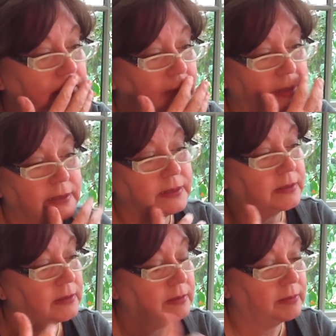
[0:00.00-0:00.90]
his
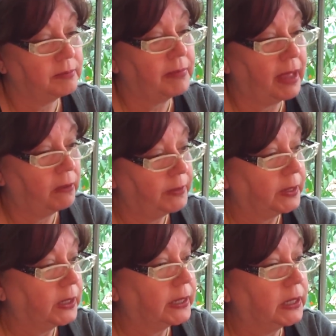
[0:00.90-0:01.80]
mouth
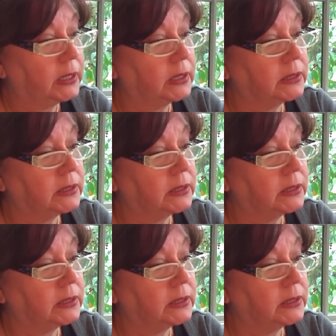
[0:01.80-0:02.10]
area